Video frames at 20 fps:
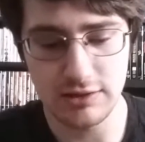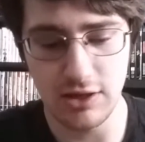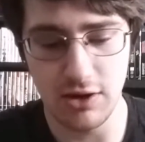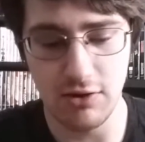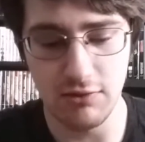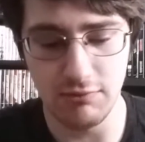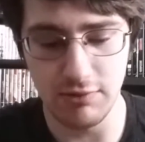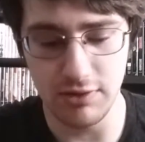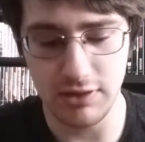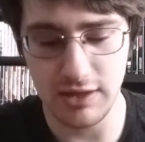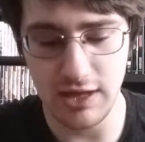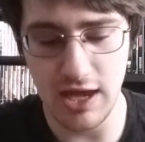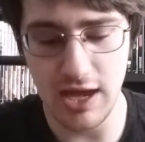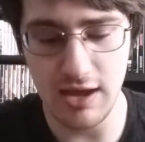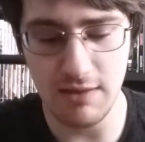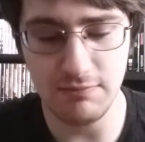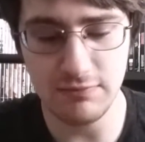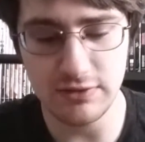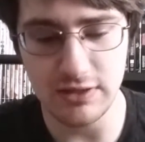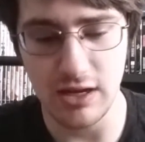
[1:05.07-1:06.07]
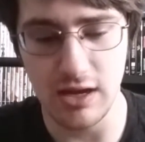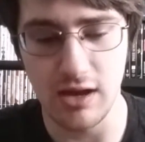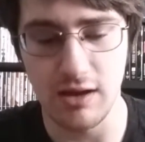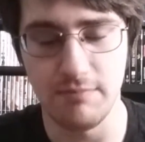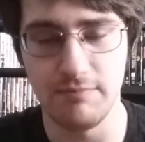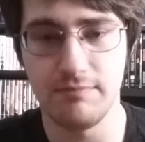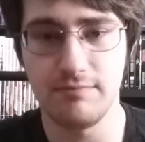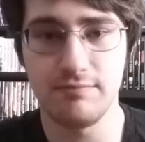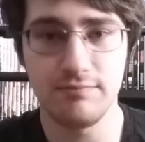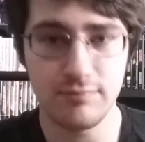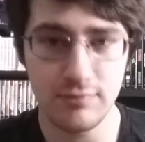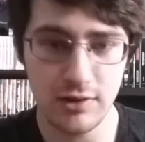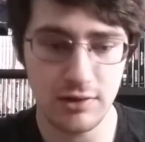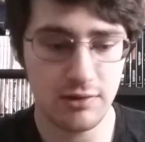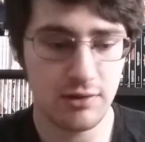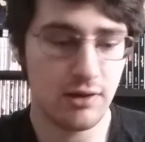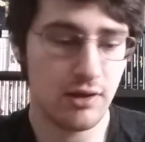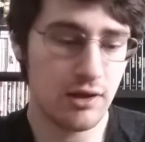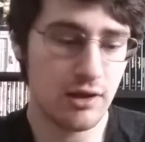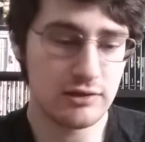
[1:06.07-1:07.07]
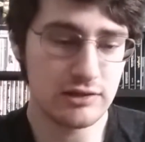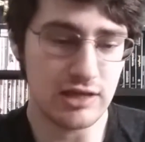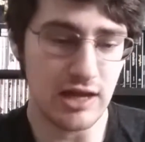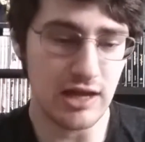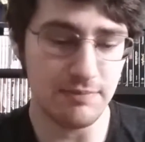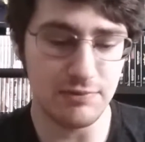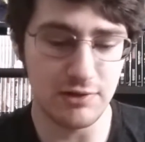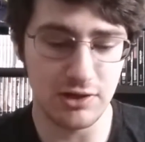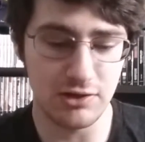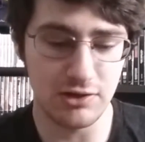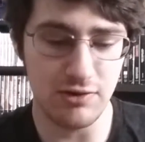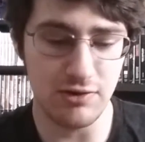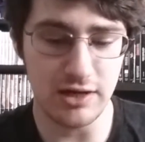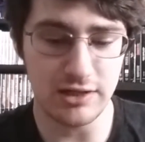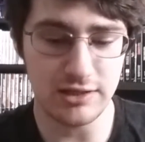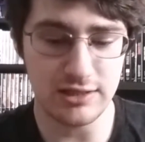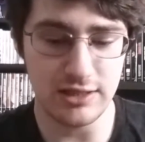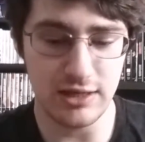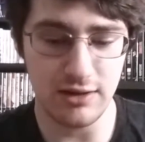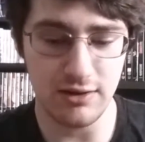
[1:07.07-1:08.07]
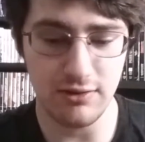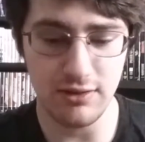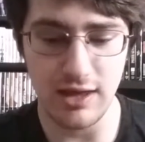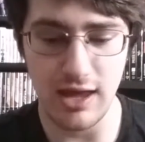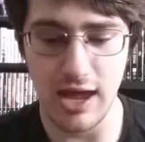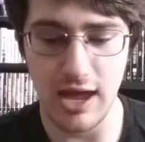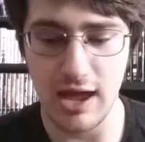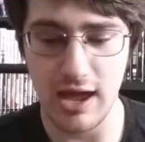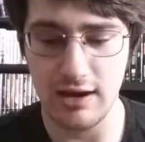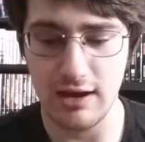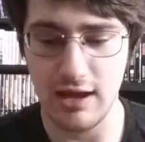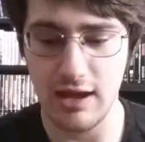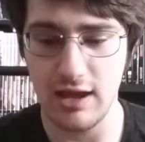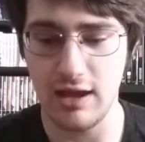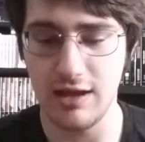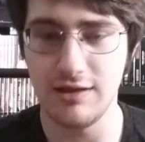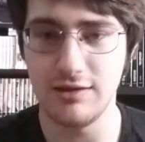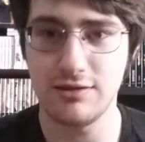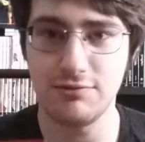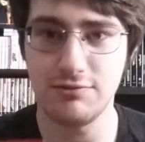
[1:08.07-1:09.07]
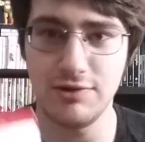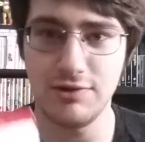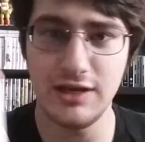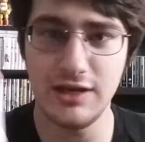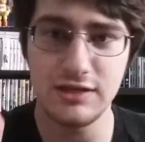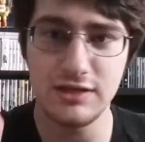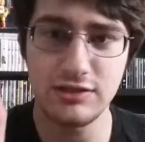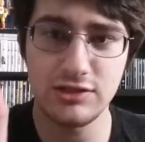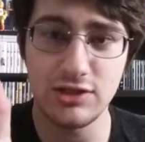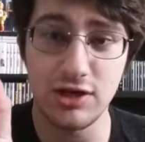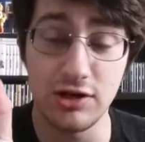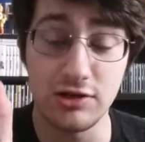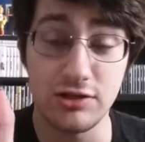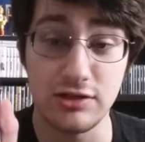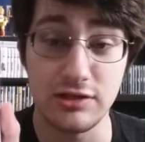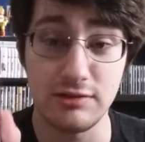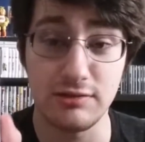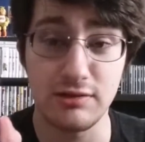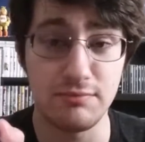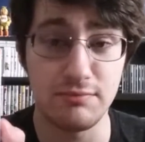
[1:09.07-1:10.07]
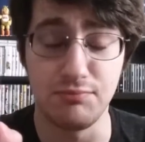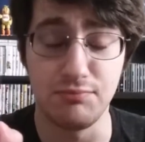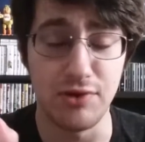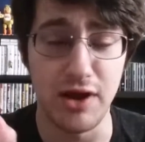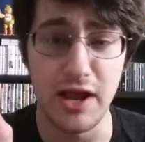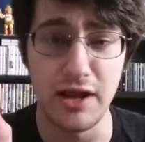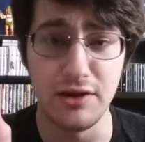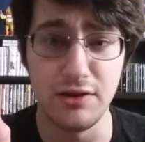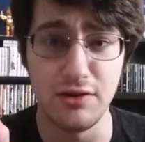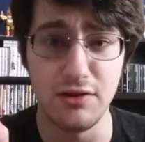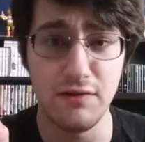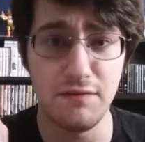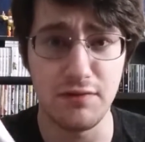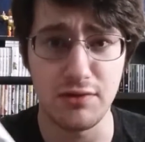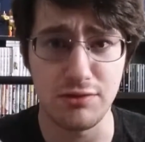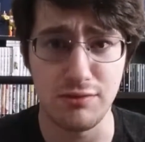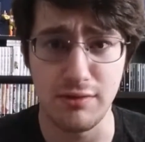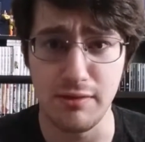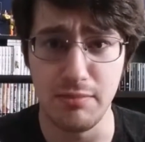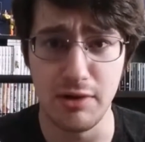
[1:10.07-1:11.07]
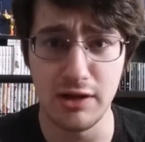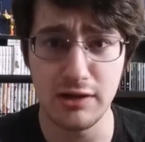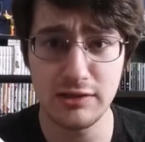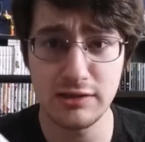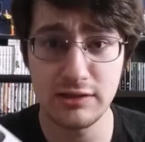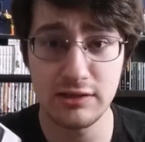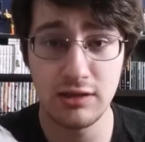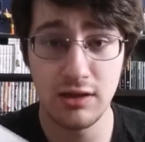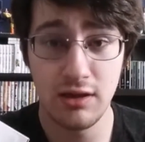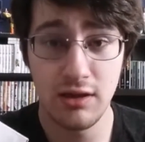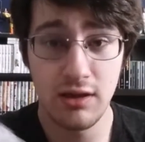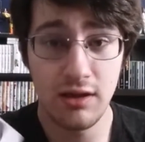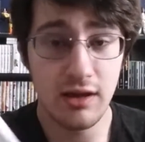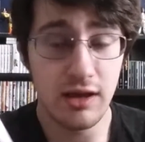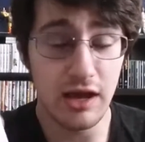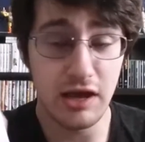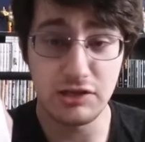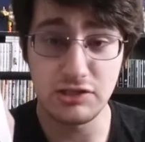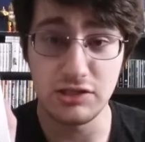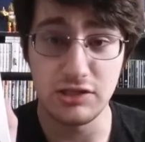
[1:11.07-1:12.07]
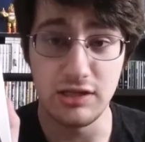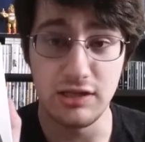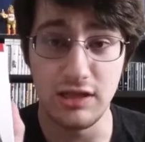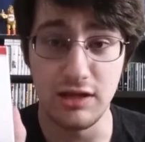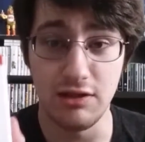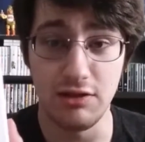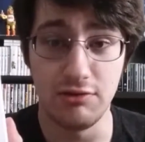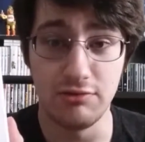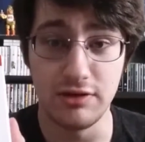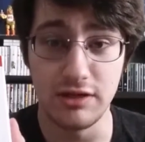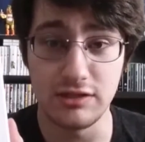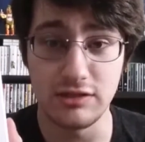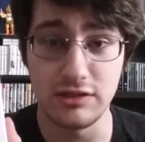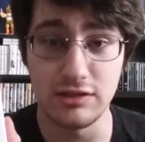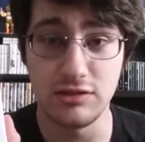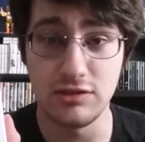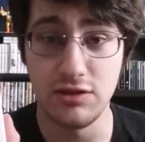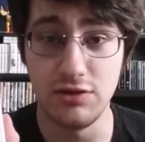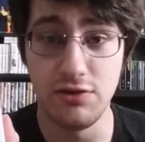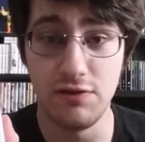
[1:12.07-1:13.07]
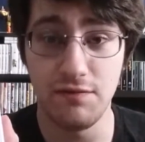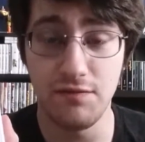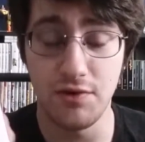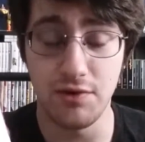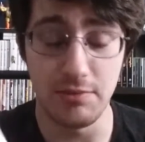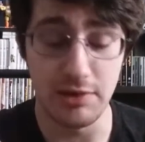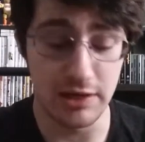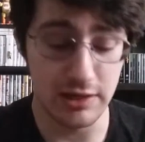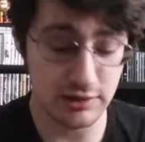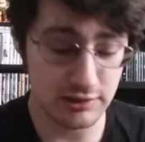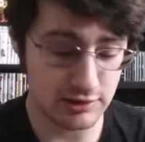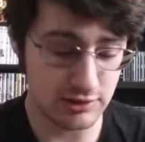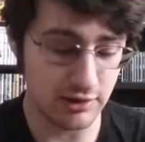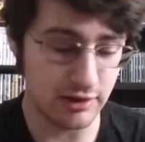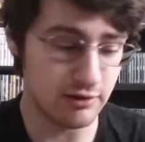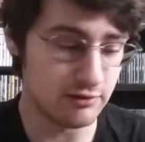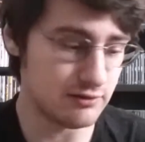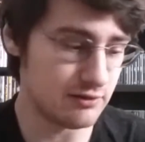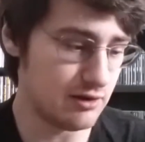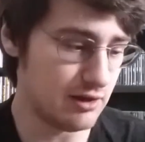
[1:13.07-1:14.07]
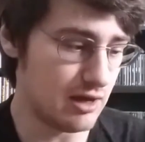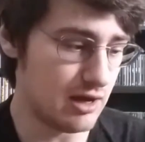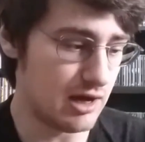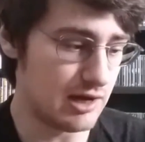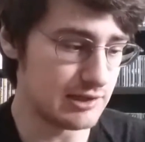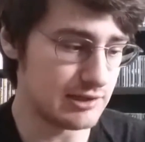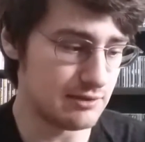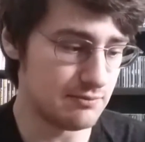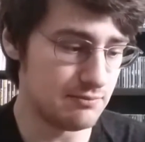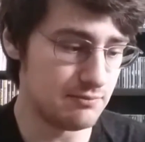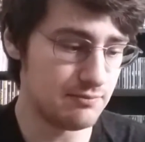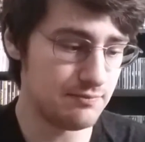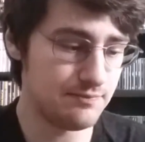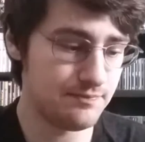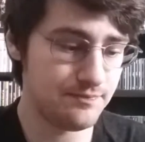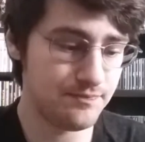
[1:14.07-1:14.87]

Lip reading: So with games, stopped at a garage sale. They had a 3DS charger brand new for $3. Actually, they lowered it to $2 for me, so that was really awesome.